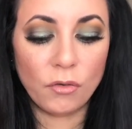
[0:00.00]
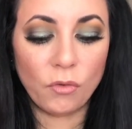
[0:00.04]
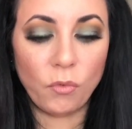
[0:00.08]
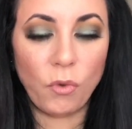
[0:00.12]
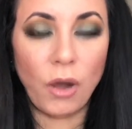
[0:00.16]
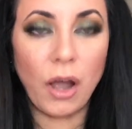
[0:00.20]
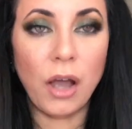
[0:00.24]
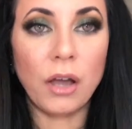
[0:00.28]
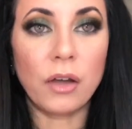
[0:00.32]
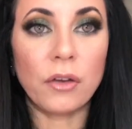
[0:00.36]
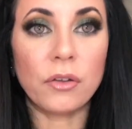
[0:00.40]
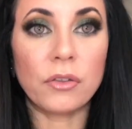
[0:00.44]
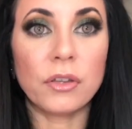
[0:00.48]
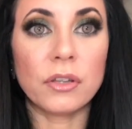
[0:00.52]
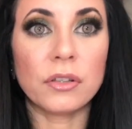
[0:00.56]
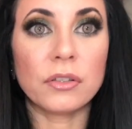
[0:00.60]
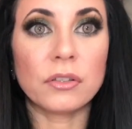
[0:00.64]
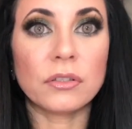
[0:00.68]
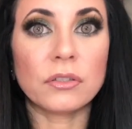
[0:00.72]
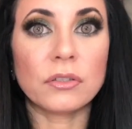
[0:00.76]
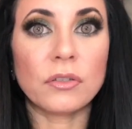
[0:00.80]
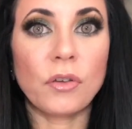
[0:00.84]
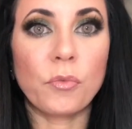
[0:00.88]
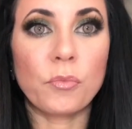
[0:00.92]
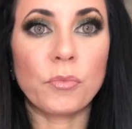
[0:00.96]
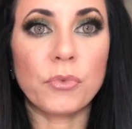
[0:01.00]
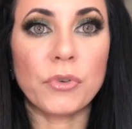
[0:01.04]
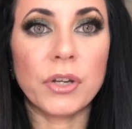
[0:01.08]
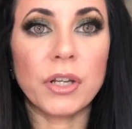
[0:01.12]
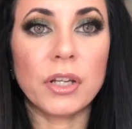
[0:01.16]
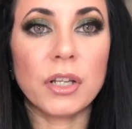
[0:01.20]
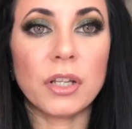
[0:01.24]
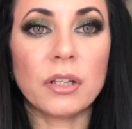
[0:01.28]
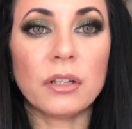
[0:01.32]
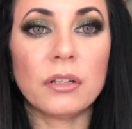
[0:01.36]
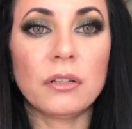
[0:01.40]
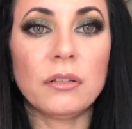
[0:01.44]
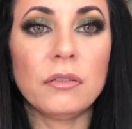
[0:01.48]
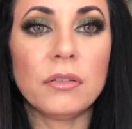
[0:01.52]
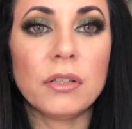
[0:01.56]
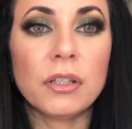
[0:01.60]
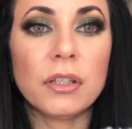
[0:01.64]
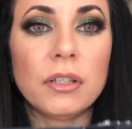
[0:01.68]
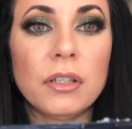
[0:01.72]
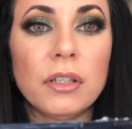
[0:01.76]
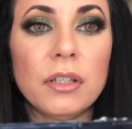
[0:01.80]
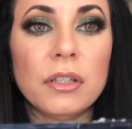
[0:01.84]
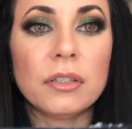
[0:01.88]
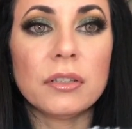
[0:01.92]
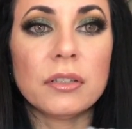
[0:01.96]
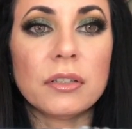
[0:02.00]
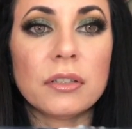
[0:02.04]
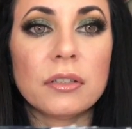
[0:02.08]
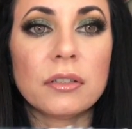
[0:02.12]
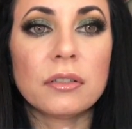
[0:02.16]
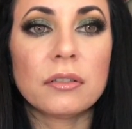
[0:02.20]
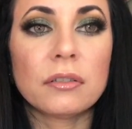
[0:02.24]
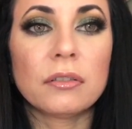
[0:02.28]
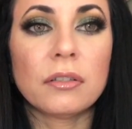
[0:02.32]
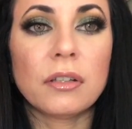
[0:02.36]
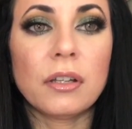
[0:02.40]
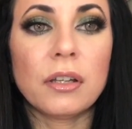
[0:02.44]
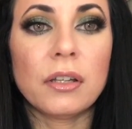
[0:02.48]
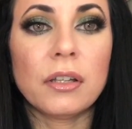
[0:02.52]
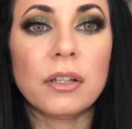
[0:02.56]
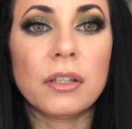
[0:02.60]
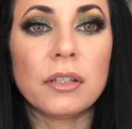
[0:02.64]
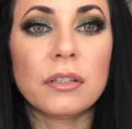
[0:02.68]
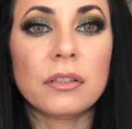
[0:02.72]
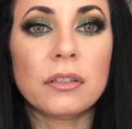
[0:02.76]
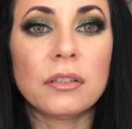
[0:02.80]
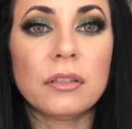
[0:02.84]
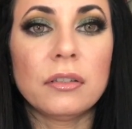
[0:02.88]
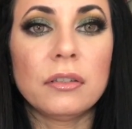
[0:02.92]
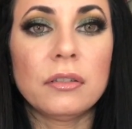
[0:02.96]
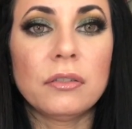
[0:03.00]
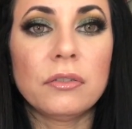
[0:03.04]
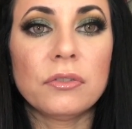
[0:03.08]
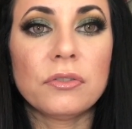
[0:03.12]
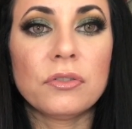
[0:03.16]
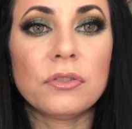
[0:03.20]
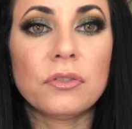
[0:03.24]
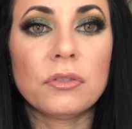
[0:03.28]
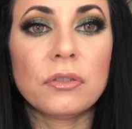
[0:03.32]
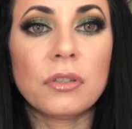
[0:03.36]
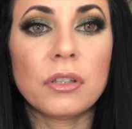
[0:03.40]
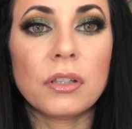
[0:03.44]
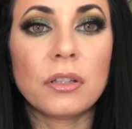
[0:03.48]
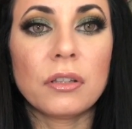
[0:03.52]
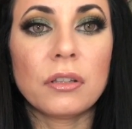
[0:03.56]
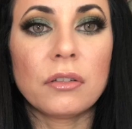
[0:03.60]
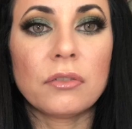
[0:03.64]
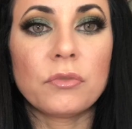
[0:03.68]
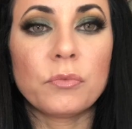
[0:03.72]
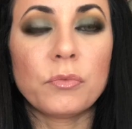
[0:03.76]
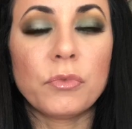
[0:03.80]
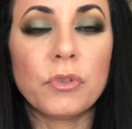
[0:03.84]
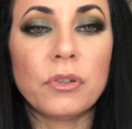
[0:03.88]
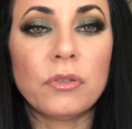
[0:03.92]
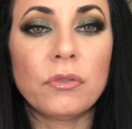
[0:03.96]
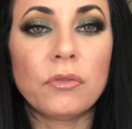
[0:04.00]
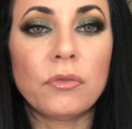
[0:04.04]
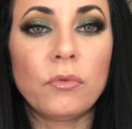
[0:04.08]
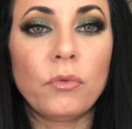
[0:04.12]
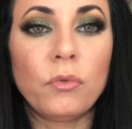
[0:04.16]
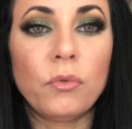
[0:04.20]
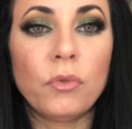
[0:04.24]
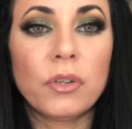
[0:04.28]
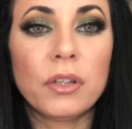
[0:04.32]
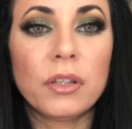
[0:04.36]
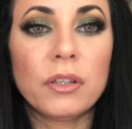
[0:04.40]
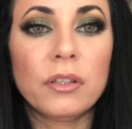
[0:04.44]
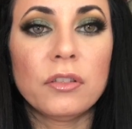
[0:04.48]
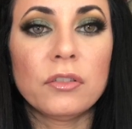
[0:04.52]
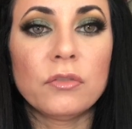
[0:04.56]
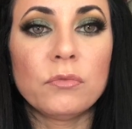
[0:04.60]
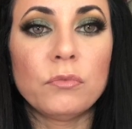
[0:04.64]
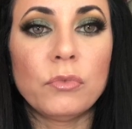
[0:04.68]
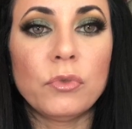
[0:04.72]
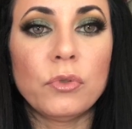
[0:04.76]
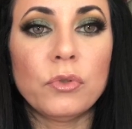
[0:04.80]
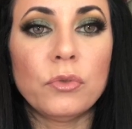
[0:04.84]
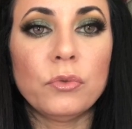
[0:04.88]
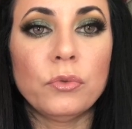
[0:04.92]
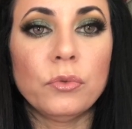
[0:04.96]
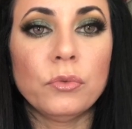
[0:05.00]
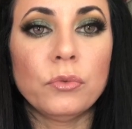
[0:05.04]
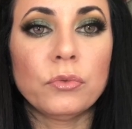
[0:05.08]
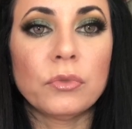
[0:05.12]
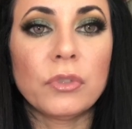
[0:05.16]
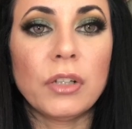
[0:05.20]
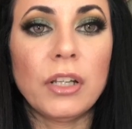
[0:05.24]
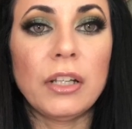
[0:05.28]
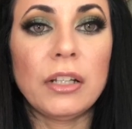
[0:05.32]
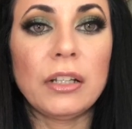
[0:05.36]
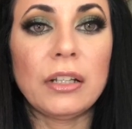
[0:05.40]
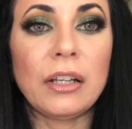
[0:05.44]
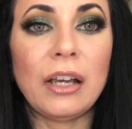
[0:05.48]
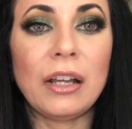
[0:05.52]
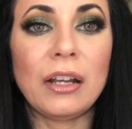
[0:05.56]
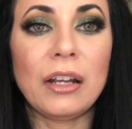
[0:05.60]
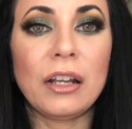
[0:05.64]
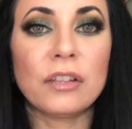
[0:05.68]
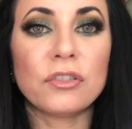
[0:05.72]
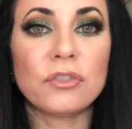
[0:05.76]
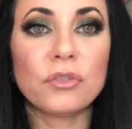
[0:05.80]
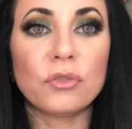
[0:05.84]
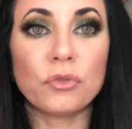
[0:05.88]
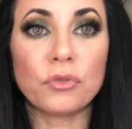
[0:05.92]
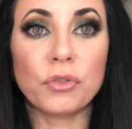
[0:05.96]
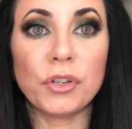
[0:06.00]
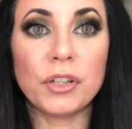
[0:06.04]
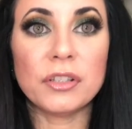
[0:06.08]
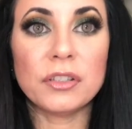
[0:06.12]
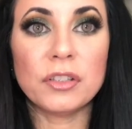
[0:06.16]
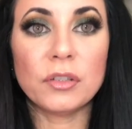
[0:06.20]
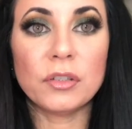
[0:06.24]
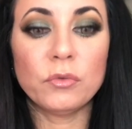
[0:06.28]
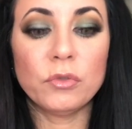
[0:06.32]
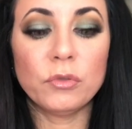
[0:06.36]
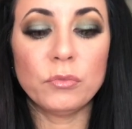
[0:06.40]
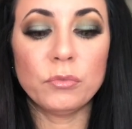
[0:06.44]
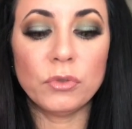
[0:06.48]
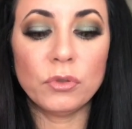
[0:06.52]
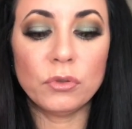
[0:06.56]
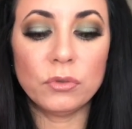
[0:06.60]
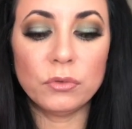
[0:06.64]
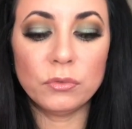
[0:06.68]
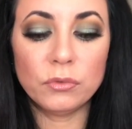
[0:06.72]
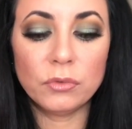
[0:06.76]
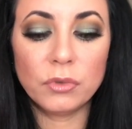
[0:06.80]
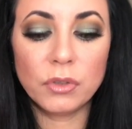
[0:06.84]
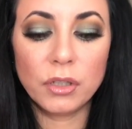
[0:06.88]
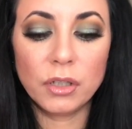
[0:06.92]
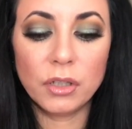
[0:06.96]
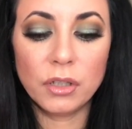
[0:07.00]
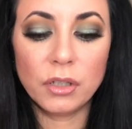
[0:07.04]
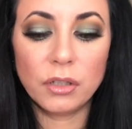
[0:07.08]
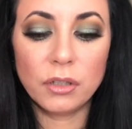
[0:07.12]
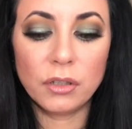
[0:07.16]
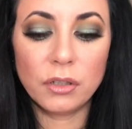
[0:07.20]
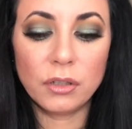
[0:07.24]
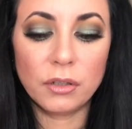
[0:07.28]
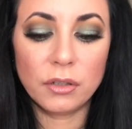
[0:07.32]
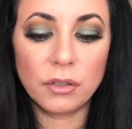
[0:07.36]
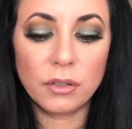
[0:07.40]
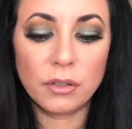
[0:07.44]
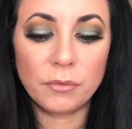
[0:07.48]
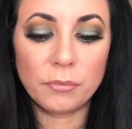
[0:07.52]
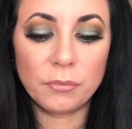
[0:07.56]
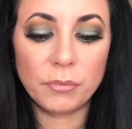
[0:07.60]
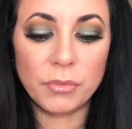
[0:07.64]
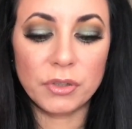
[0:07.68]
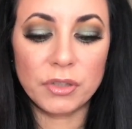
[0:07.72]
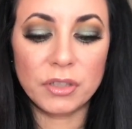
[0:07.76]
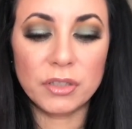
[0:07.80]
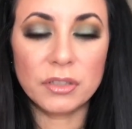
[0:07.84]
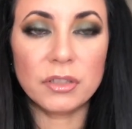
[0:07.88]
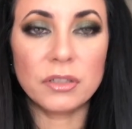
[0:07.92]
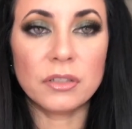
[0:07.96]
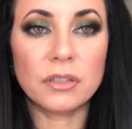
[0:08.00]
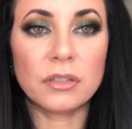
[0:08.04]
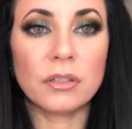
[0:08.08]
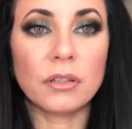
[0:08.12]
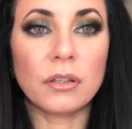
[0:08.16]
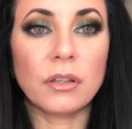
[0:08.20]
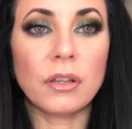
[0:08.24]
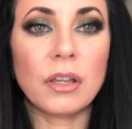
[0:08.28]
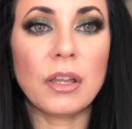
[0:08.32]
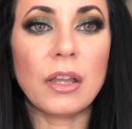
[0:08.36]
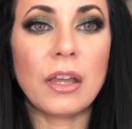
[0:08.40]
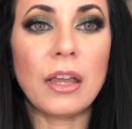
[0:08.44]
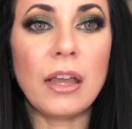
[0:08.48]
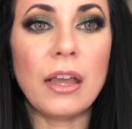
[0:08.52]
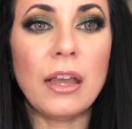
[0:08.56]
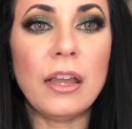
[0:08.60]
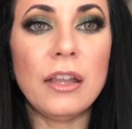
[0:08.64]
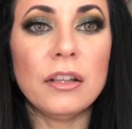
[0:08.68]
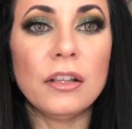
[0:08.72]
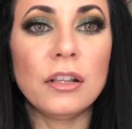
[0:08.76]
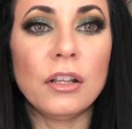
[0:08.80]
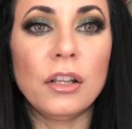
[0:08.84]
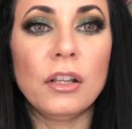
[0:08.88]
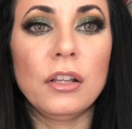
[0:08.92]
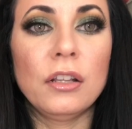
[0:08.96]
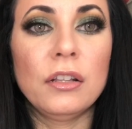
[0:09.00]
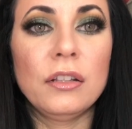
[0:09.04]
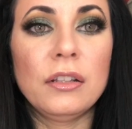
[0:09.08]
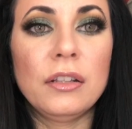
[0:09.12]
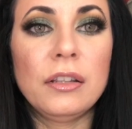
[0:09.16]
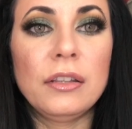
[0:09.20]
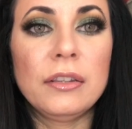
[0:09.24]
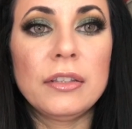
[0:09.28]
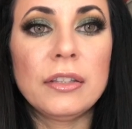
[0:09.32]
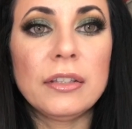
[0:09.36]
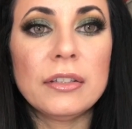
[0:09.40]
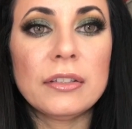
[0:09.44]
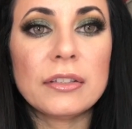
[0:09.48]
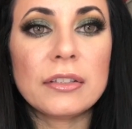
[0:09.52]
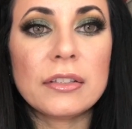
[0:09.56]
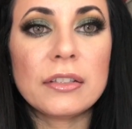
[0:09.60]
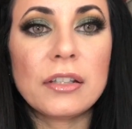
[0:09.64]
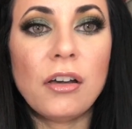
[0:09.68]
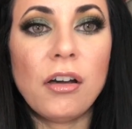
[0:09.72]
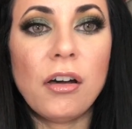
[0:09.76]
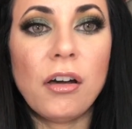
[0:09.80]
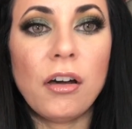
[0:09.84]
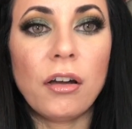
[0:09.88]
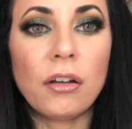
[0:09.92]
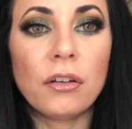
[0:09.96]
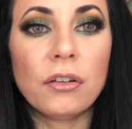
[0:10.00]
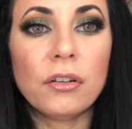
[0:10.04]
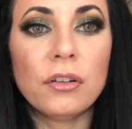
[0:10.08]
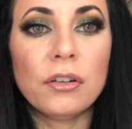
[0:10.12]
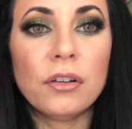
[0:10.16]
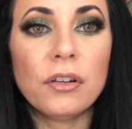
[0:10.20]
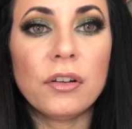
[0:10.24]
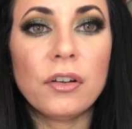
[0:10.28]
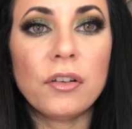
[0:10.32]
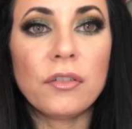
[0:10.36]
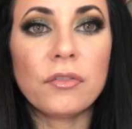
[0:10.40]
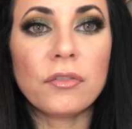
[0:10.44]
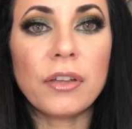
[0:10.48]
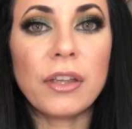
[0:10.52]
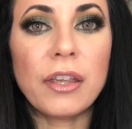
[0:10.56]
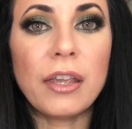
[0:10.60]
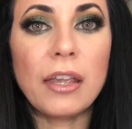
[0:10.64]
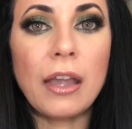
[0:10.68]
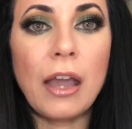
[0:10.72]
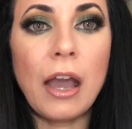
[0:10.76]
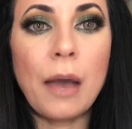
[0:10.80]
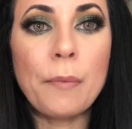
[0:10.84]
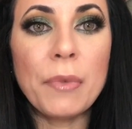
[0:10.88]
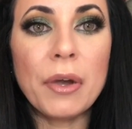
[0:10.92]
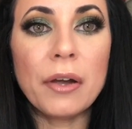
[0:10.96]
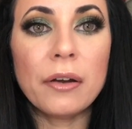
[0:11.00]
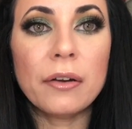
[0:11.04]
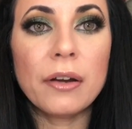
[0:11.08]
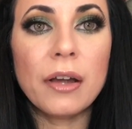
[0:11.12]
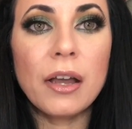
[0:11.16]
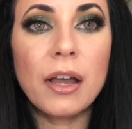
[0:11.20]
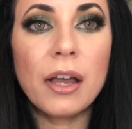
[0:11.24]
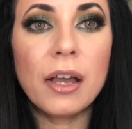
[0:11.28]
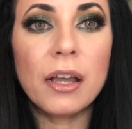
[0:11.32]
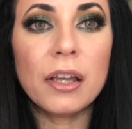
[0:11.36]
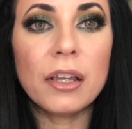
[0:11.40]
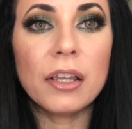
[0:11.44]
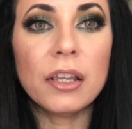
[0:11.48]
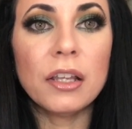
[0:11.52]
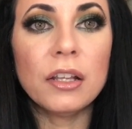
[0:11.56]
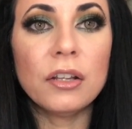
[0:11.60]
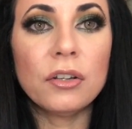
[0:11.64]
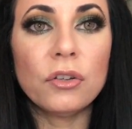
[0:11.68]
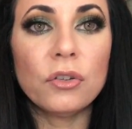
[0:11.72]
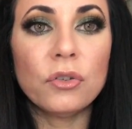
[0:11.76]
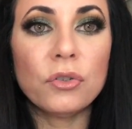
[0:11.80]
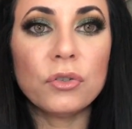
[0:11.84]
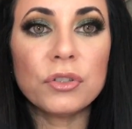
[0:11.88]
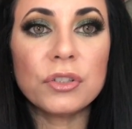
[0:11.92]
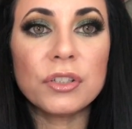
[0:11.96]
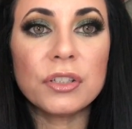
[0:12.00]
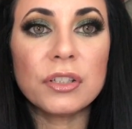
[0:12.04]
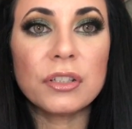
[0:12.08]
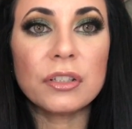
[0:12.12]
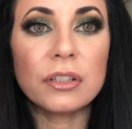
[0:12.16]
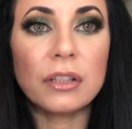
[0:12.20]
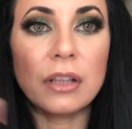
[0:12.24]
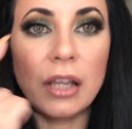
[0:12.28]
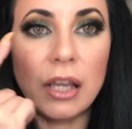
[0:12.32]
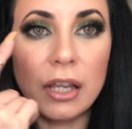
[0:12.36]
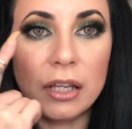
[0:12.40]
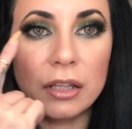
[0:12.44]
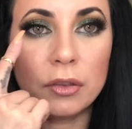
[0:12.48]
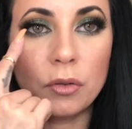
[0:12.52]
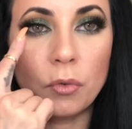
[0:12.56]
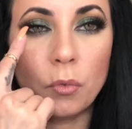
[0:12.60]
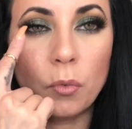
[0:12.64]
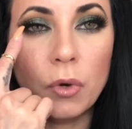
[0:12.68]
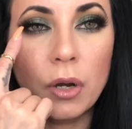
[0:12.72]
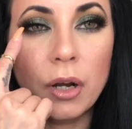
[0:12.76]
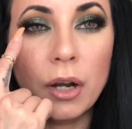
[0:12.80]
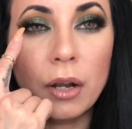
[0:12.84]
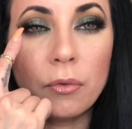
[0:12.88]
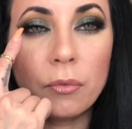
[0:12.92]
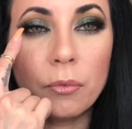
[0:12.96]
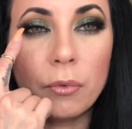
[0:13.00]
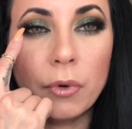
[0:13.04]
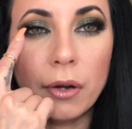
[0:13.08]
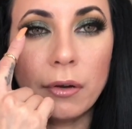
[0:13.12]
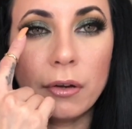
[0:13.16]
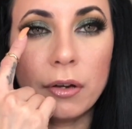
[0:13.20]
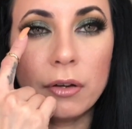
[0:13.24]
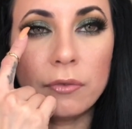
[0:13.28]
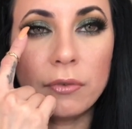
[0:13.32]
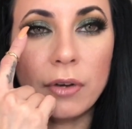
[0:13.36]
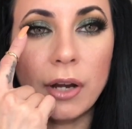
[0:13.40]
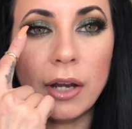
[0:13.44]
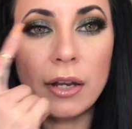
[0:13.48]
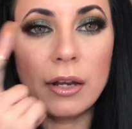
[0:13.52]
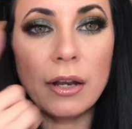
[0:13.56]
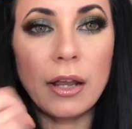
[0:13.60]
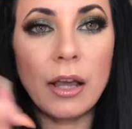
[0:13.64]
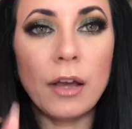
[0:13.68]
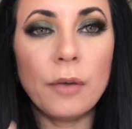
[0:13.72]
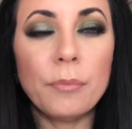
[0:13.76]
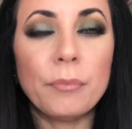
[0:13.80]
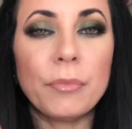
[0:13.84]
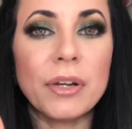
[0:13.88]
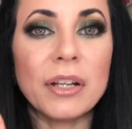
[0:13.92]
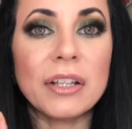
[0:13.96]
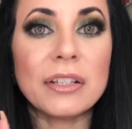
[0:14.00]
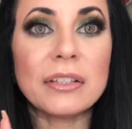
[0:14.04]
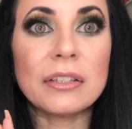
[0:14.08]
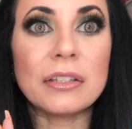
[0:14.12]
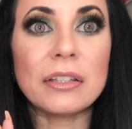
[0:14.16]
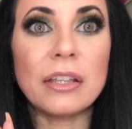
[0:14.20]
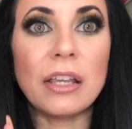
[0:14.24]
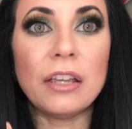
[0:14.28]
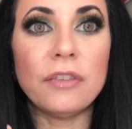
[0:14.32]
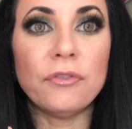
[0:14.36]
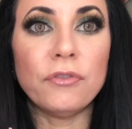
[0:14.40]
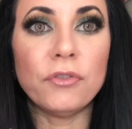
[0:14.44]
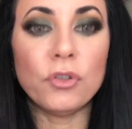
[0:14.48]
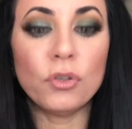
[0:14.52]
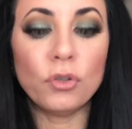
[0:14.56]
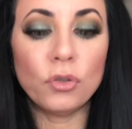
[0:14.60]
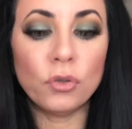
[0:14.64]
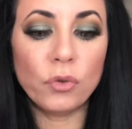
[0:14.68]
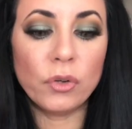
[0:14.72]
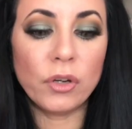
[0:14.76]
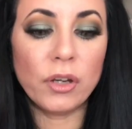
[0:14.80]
Wow, this is so pretty. Look at this, guys. Don't you think that's beautiful? Look at this blue. And I'm not too crazy with blue, but this is, and this color on camera, it looks like the one I'm wearing right now, but if you